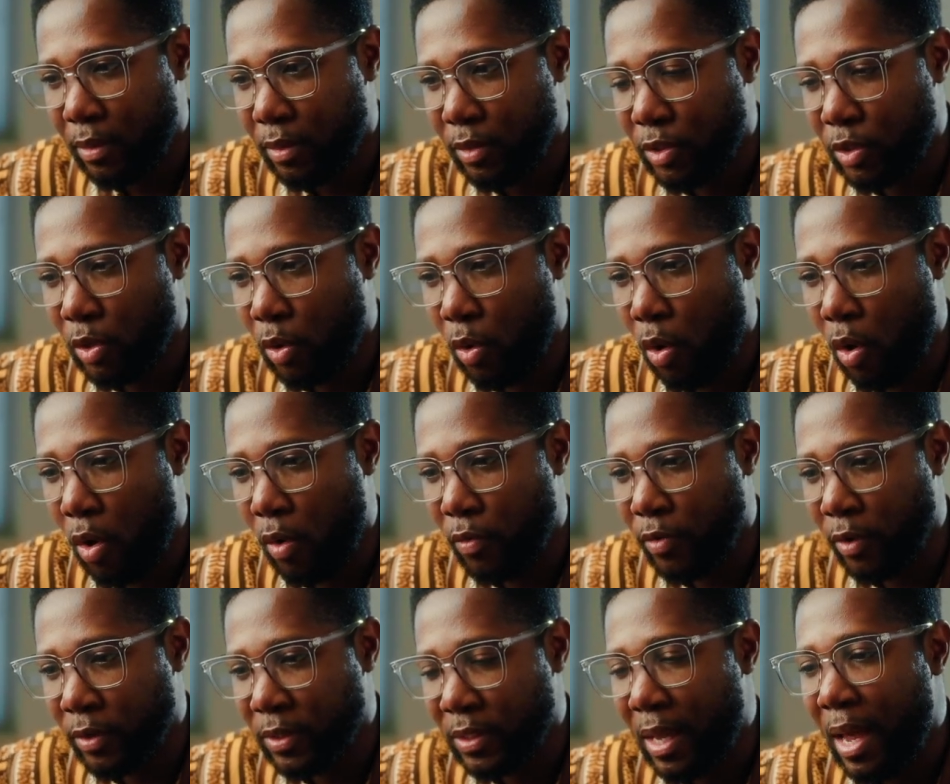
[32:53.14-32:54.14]
So
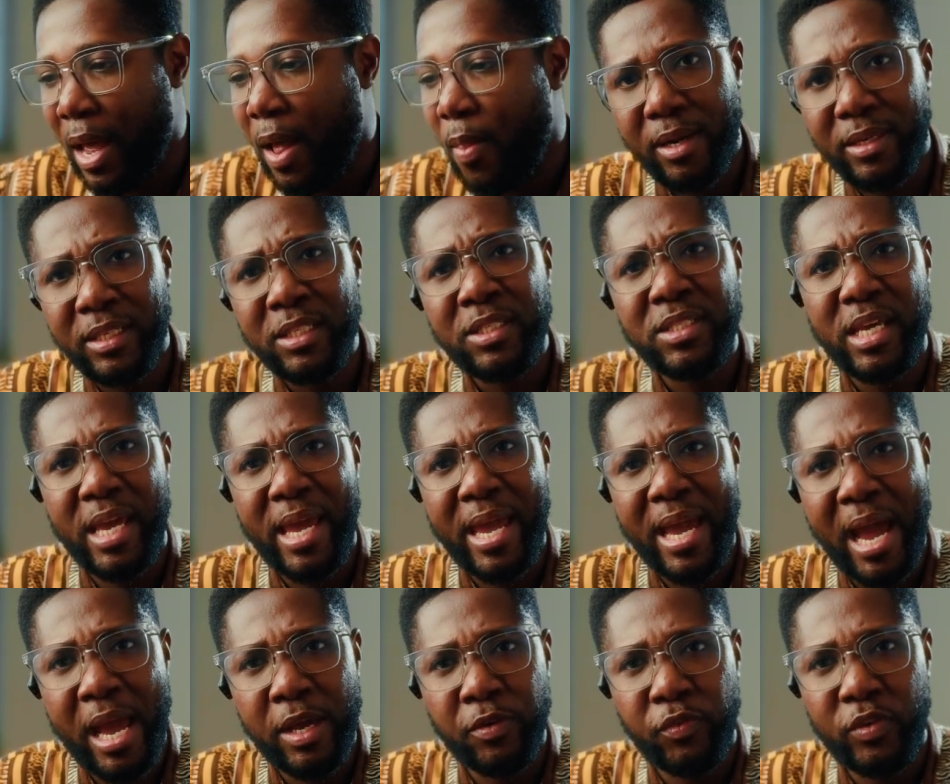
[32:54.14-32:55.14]
obvious. Now this
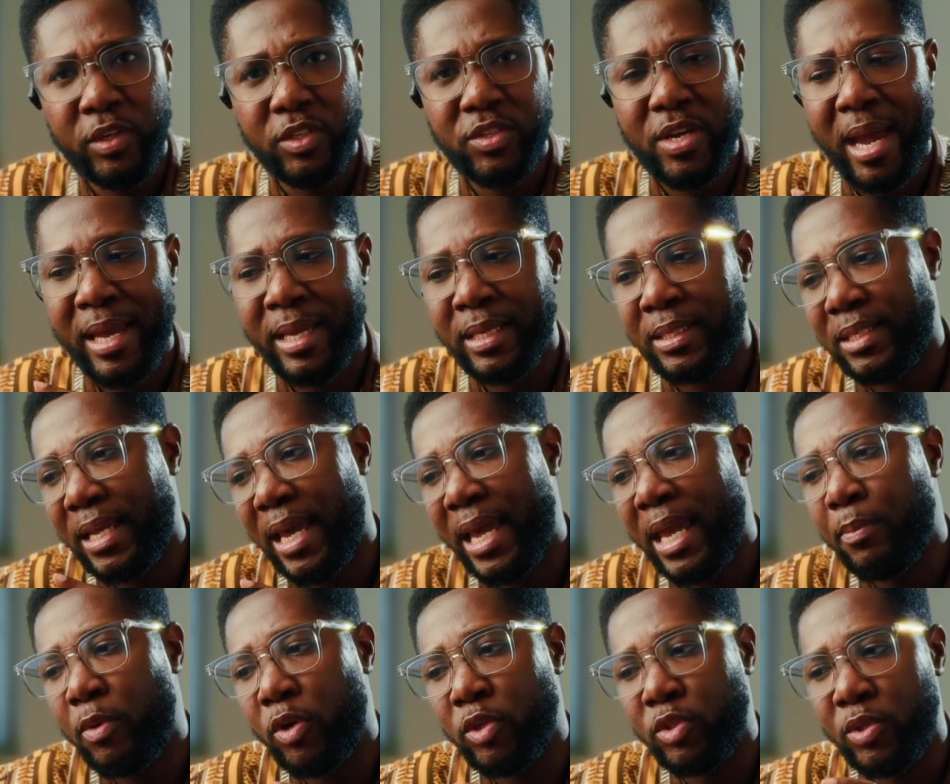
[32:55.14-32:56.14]
AI feature is
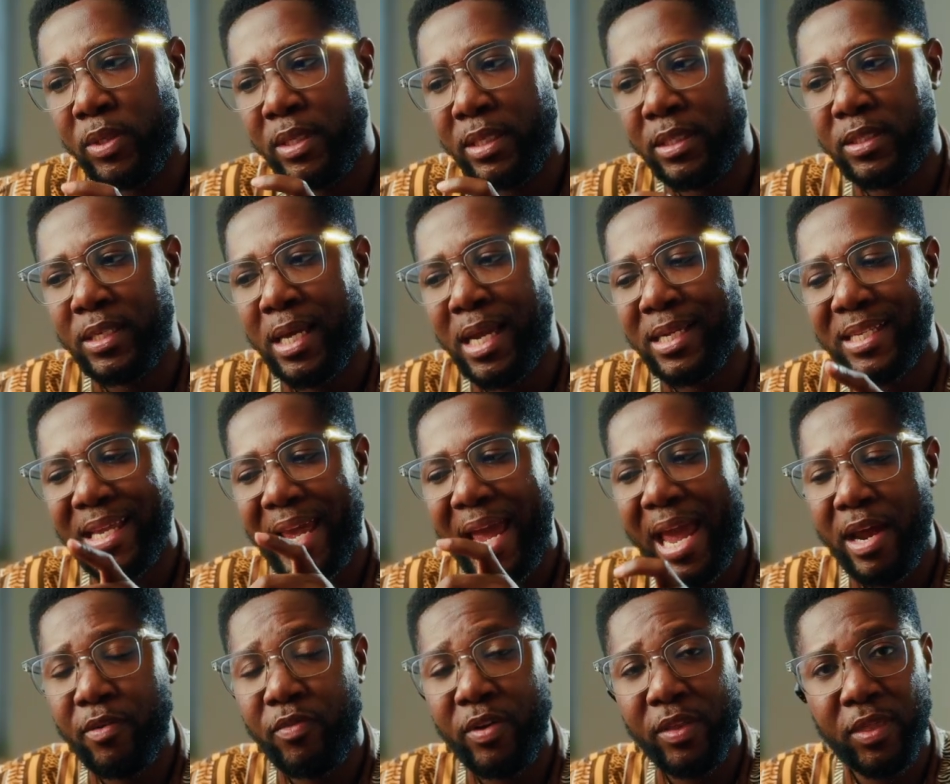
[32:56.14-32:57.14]
able to detect
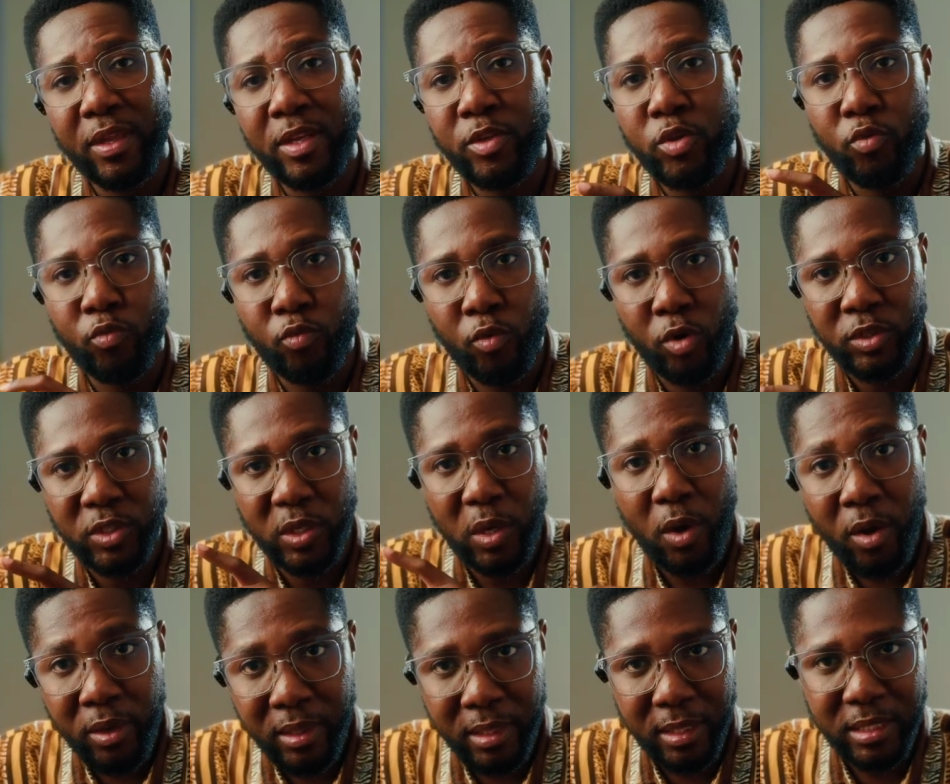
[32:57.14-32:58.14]
everything you wrote
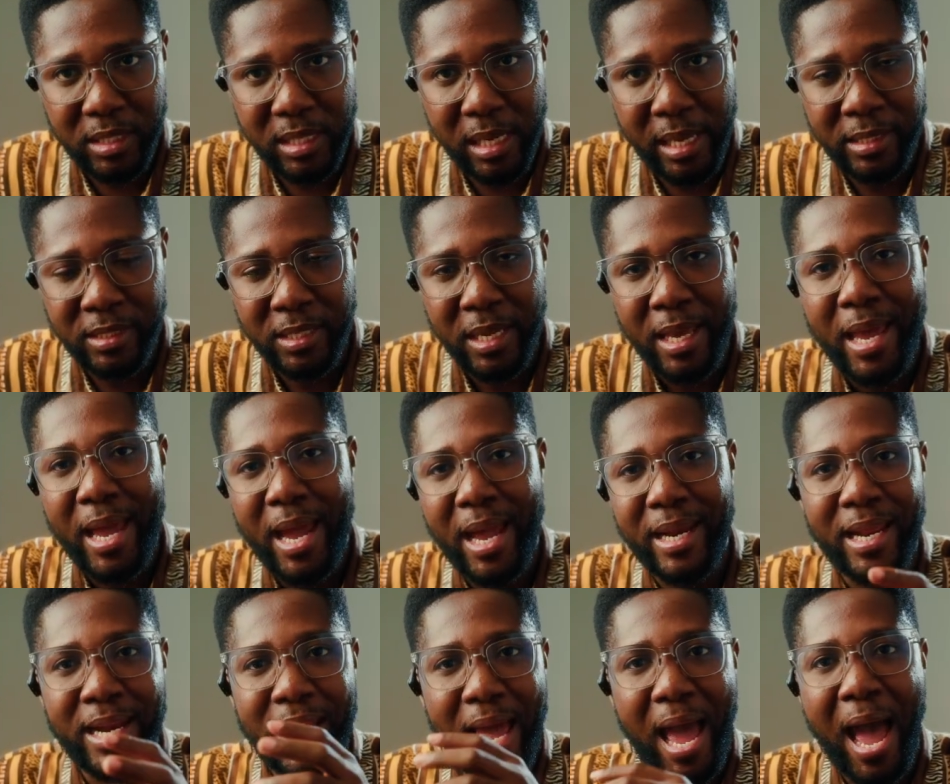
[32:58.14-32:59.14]
on the slate
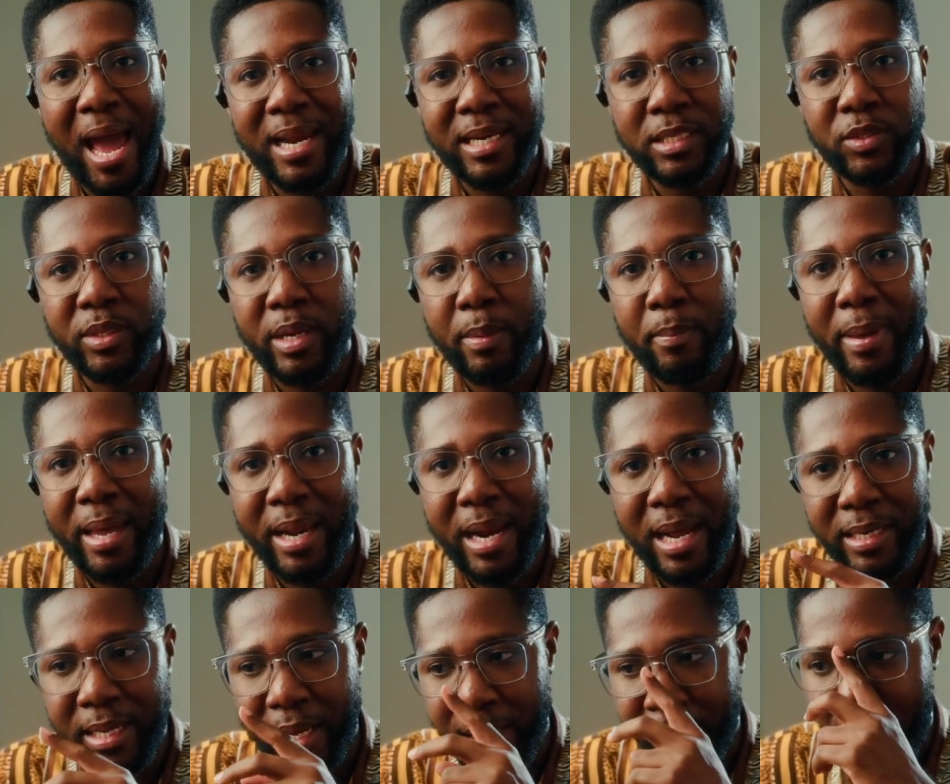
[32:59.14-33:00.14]
and then add it to the
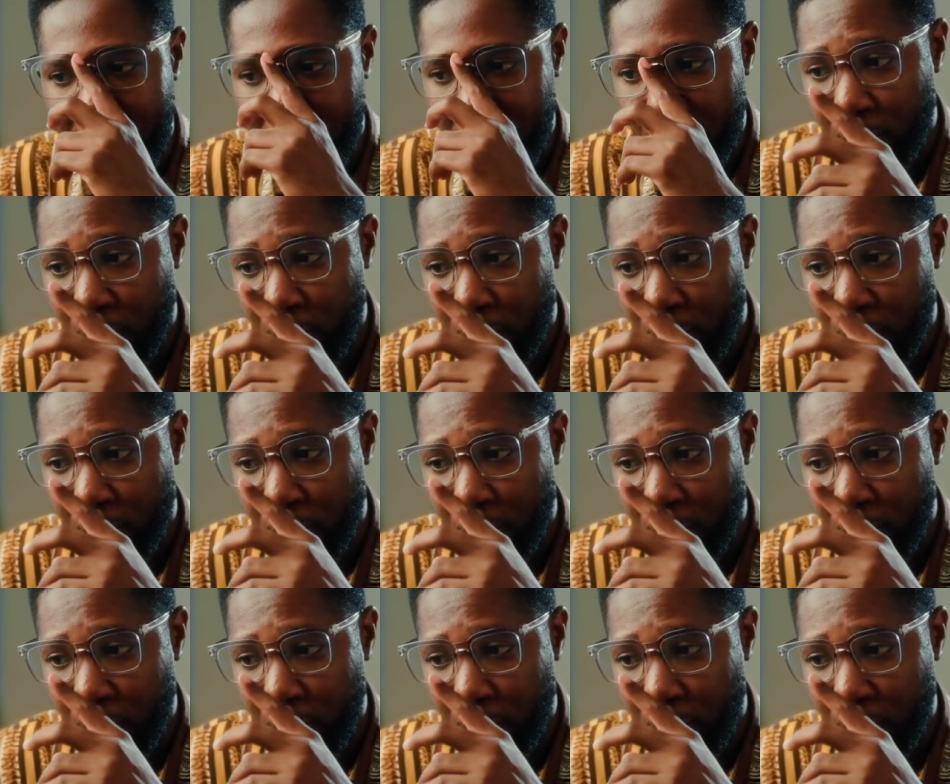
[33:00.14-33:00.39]
metadata.